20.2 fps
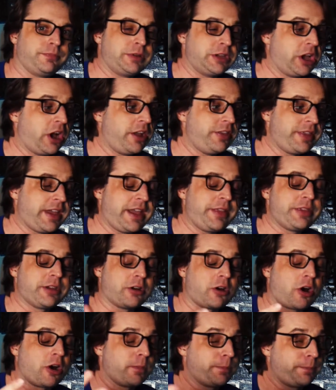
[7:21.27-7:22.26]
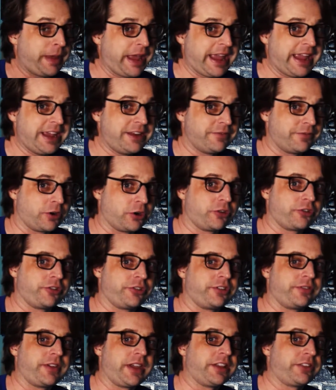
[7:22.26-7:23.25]
Beyond that, there are paid
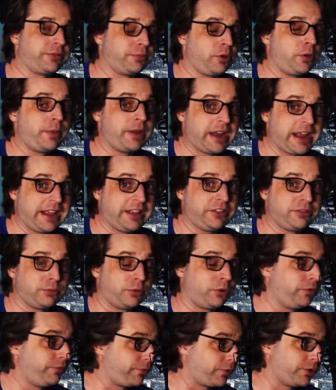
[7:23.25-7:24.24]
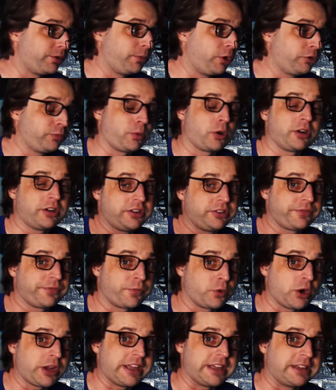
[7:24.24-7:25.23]
versions of Ansible, but Ansible, for the most part, is
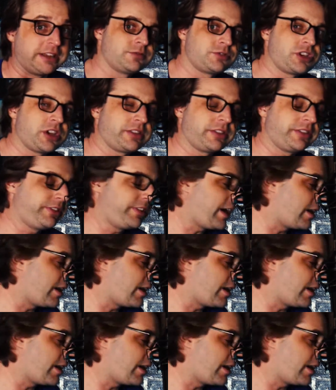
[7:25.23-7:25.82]
free. Check this